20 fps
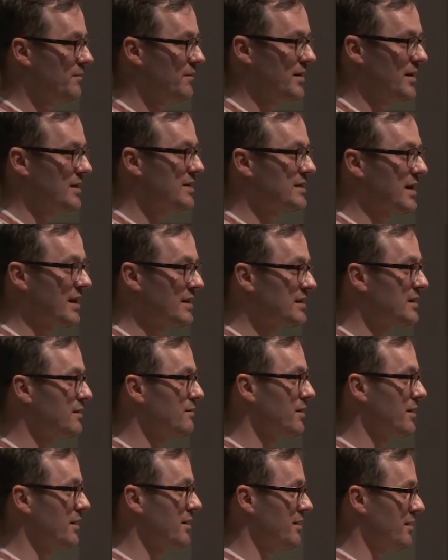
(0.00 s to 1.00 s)

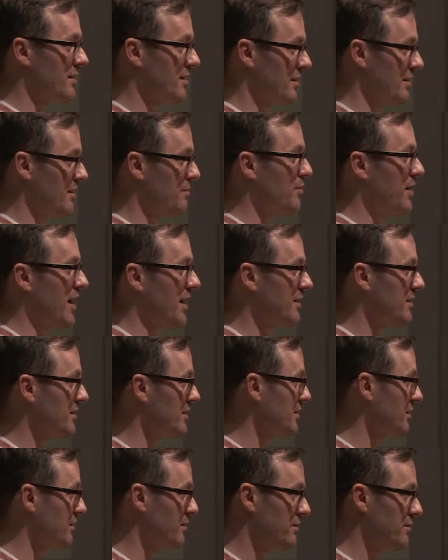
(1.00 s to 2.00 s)
extensively in the
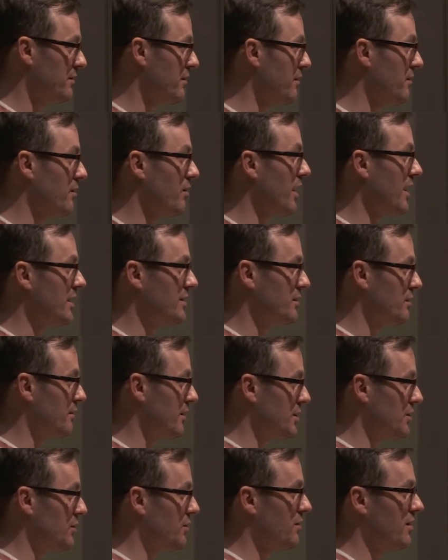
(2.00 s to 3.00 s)
practice of Orazio
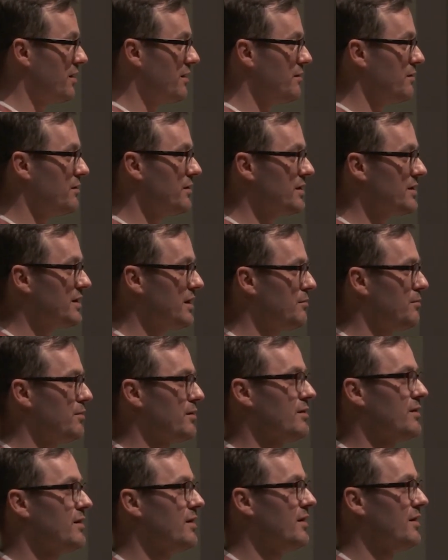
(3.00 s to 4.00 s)
Vagione, for
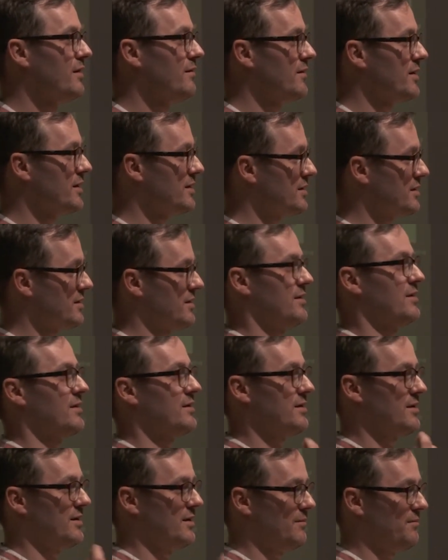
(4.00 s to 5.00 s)
example. This
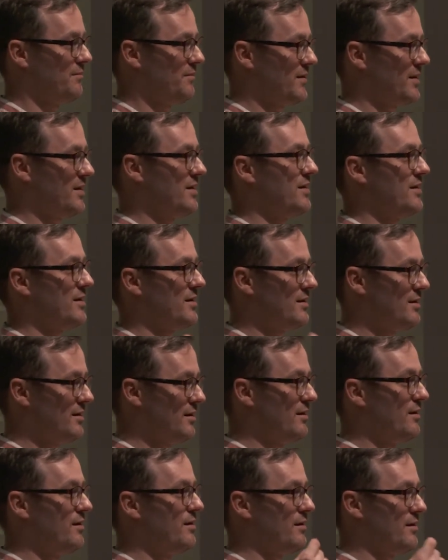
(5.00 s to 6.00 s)

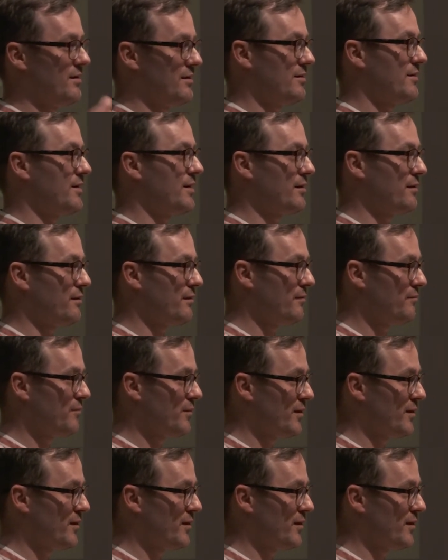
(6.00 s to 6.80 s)
kind of